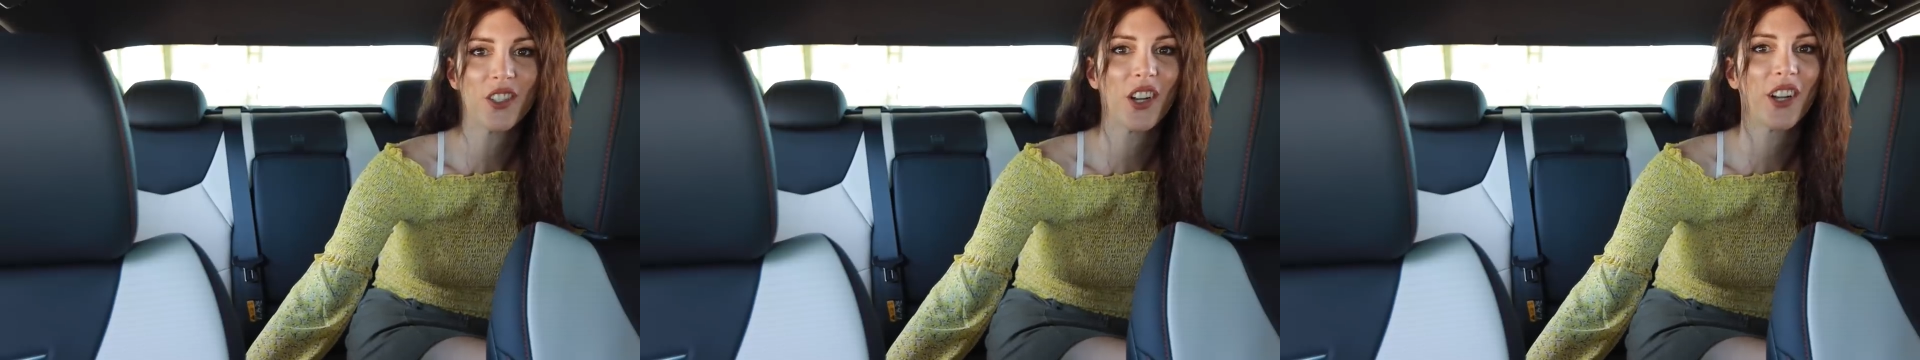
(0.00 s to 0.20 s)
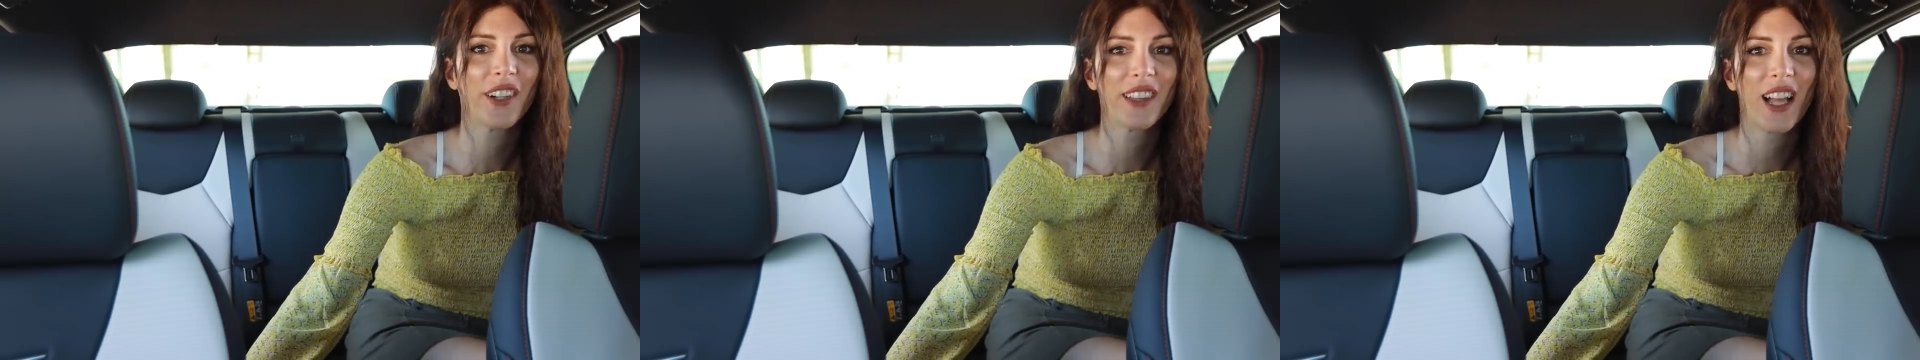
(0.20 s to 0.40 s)

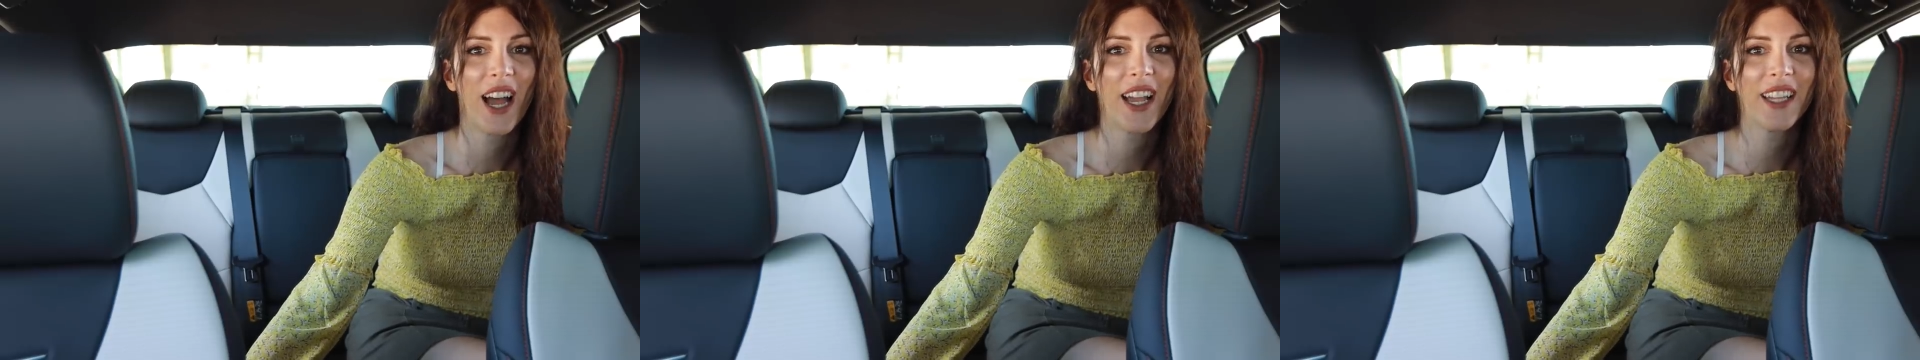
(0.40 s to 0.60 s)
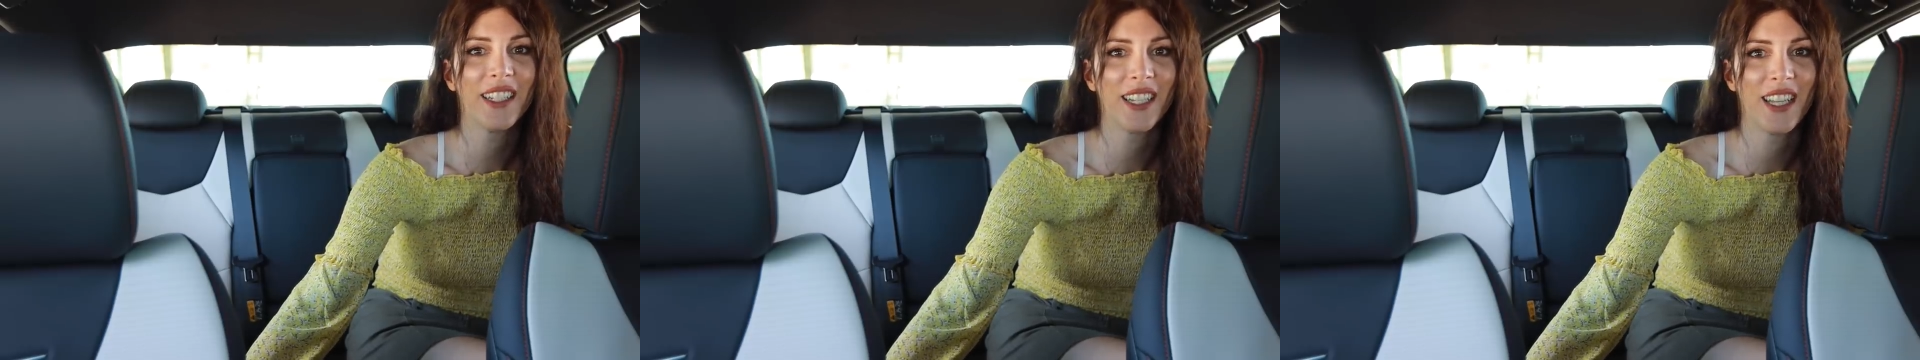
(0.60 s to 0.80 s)
are
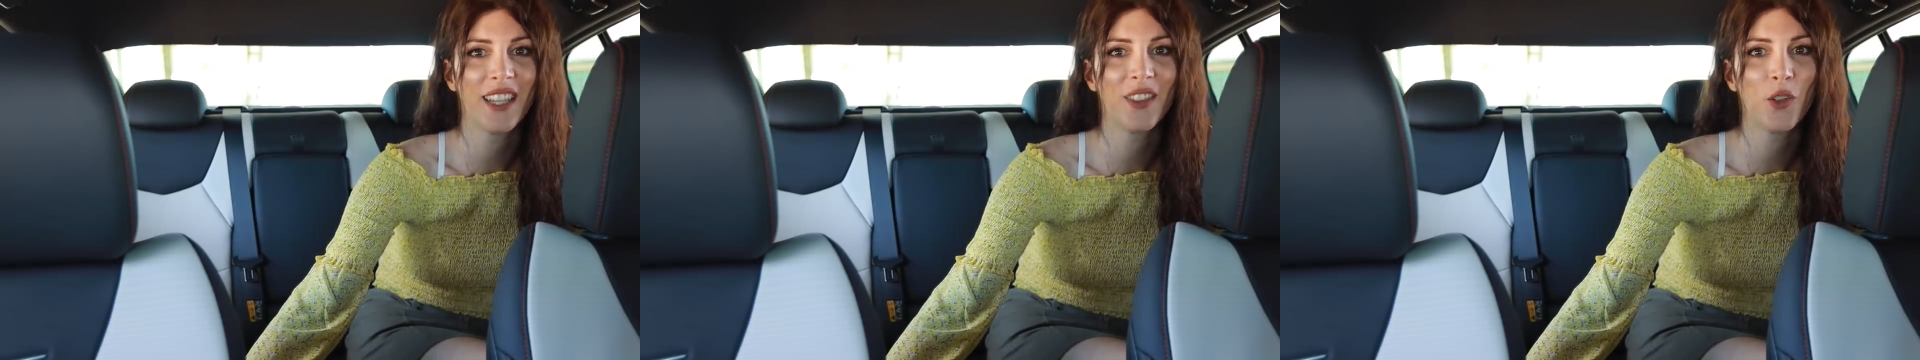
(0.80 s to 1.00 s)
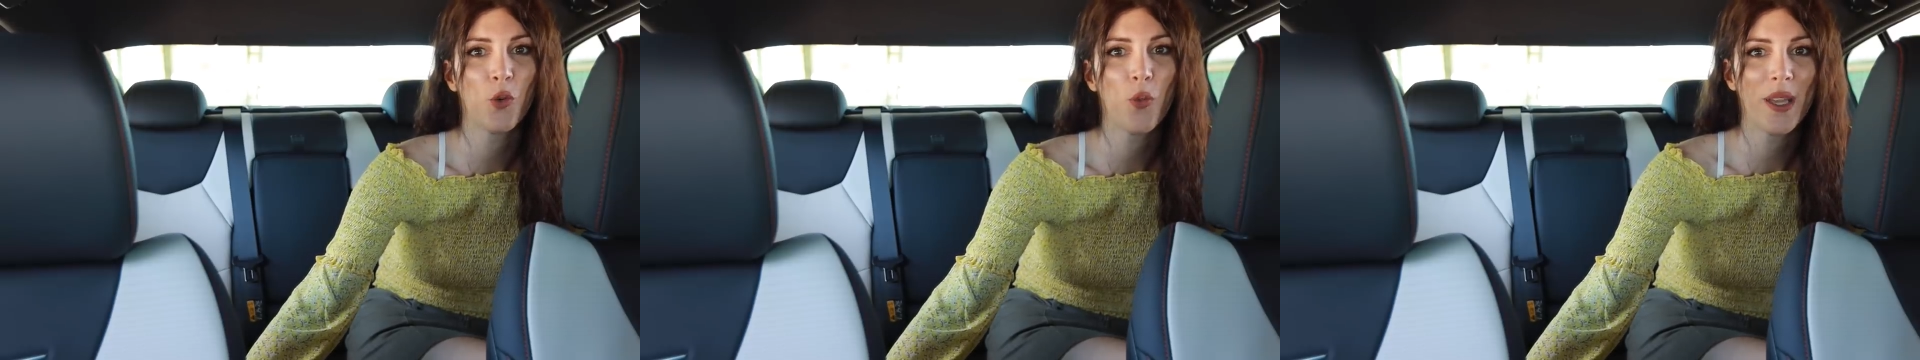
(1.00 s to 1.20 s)
lined
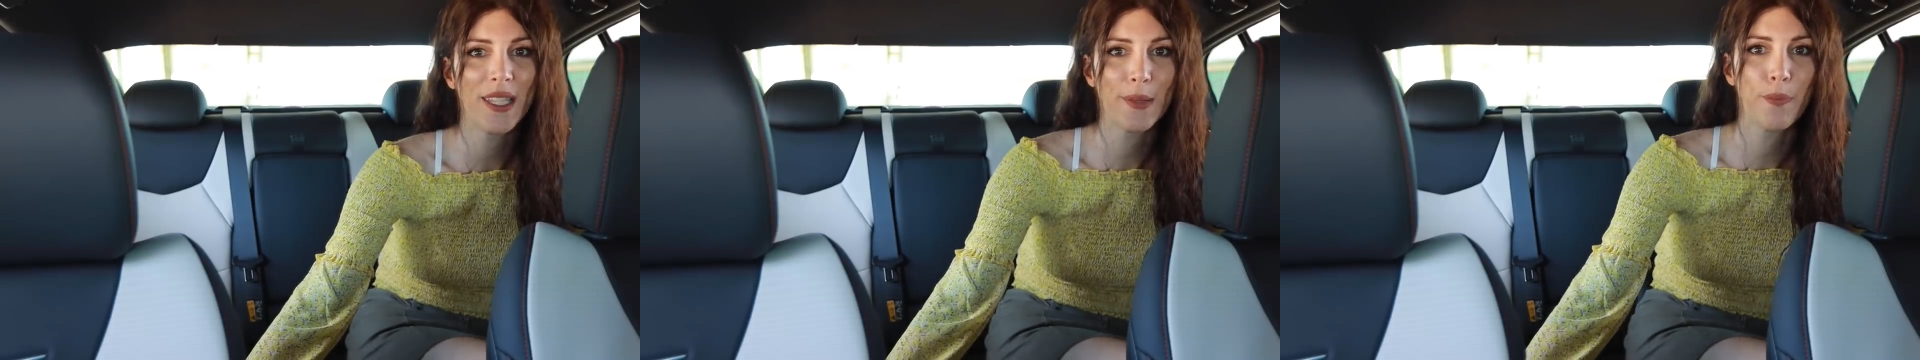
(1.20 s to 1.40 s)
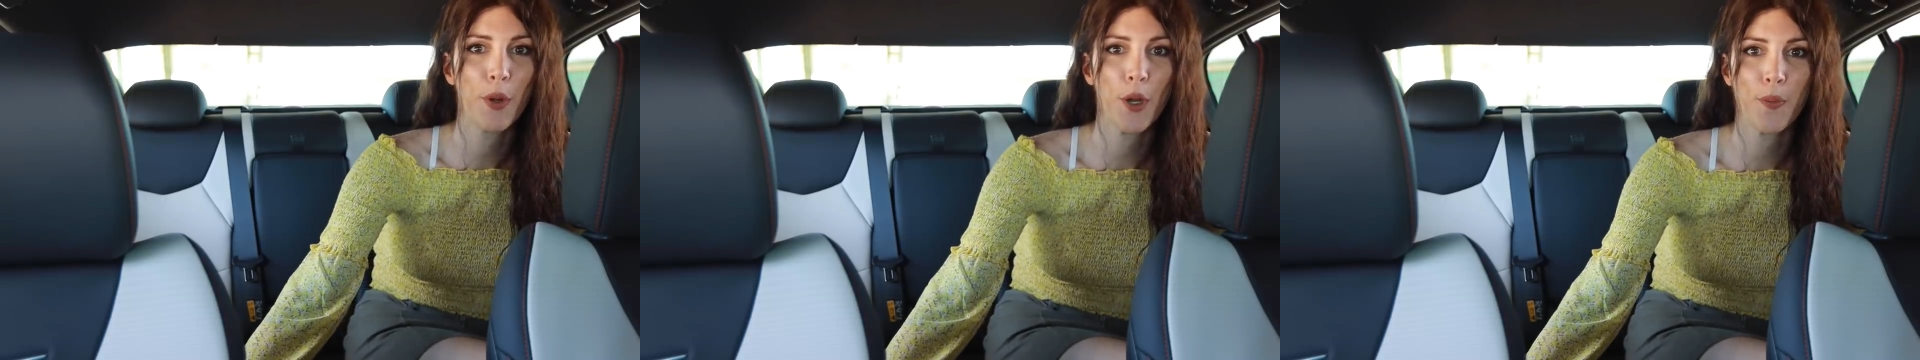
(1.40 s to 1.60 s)
in the
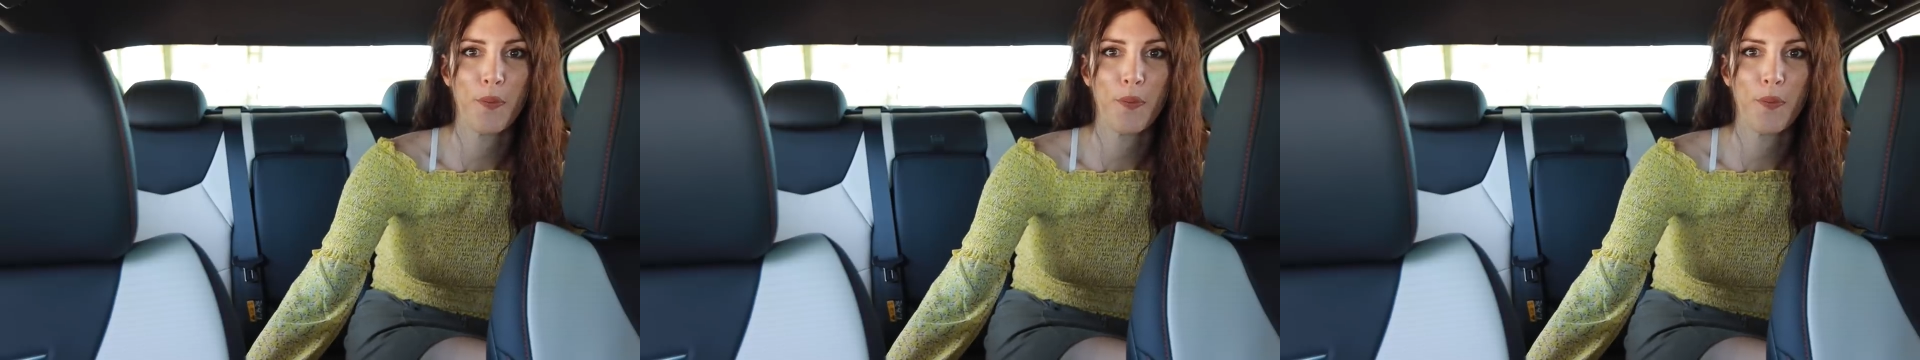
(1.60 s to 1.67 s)
whisper